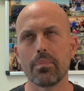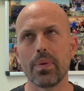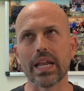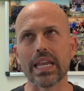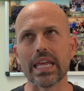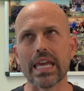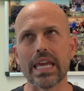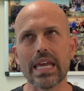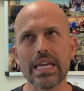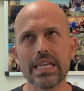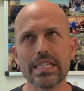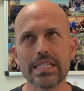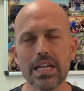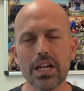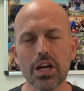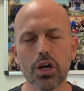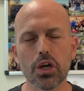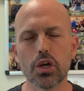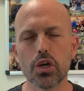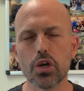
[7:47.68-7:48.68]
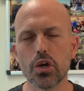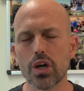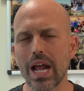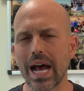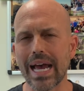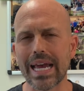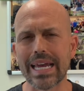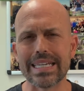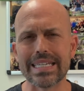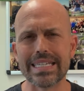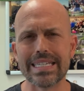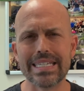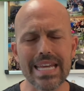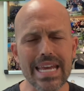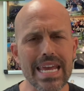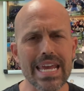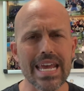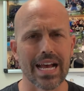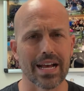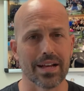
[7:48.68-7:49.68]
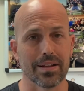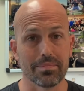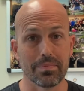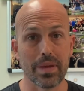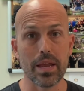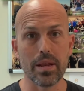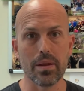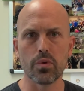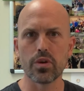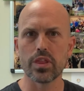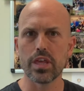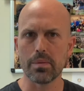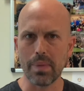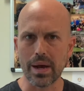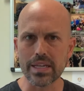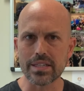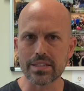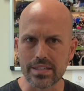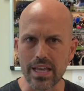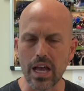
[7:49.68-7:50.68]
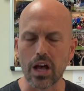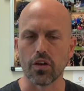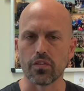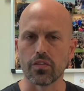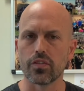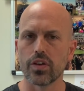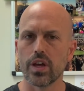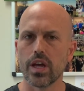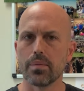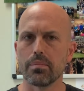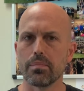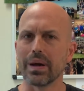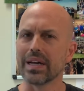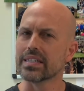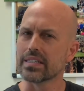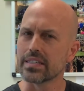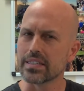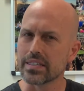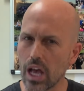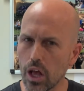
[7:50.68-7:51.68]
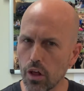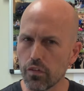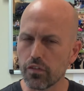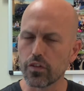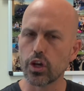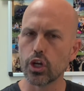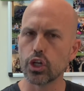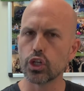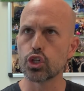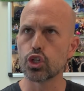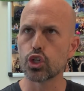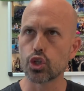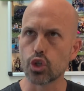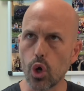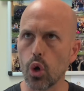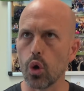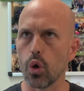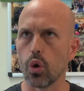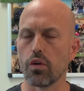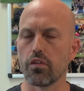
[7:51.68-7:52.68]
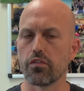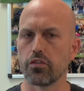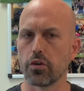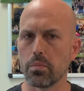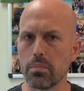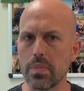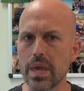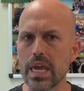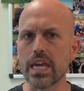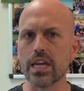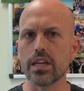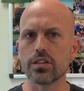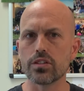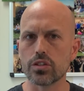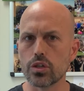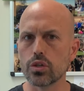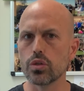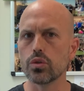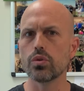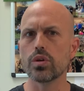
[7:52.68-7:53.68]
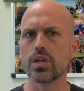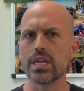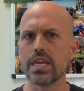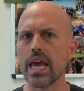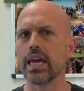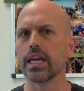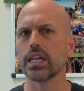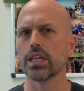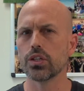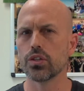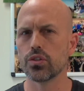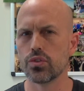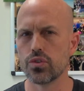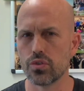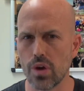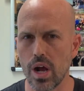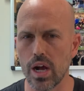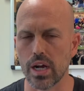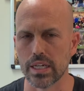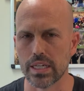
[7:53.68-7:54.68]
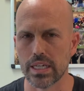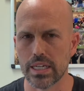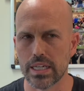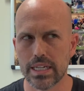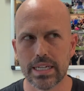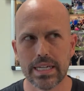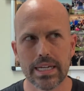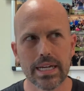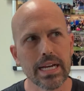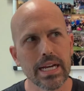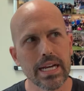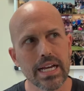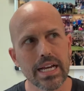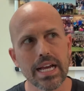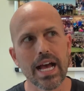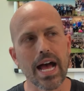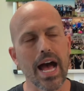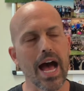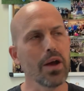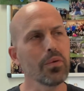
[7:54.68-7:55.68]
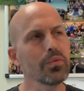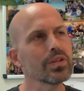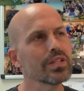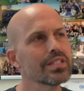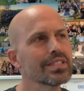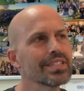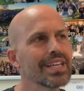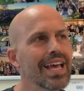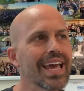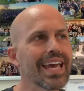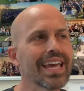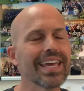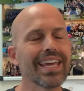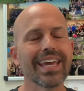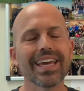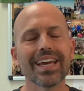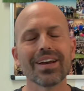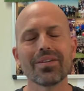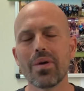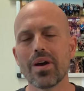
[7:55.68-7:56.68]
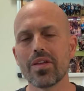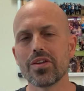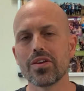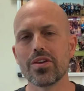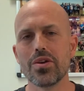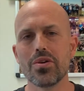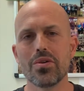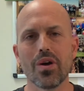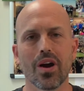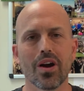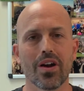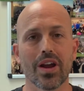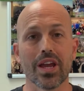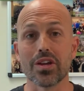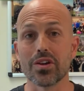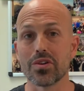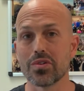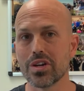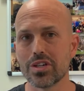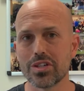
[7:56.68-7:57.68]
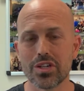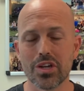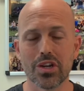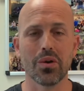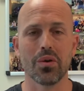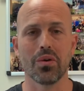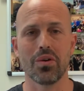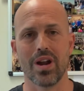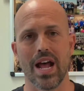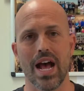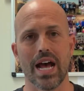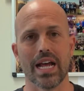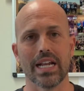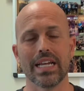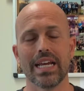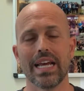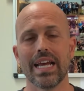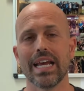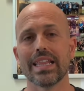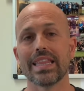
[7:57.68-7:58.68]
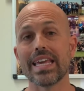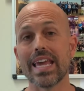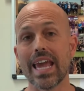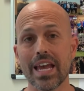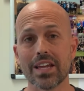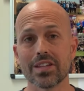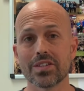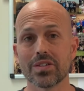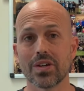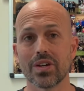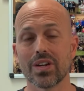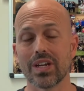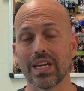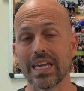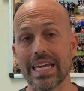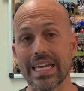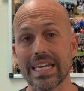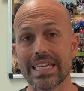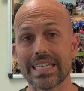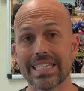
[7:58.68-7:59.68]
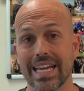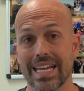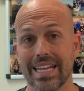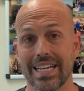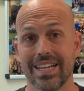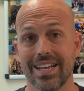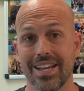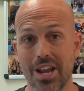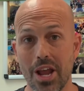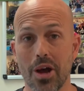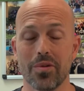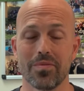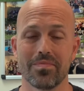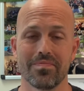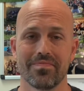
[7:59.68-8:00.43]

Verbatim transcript: But is it a good idea it, within myself, my self control, for me to get drunk? I would say, whether you are a Christian or not, the answer is no.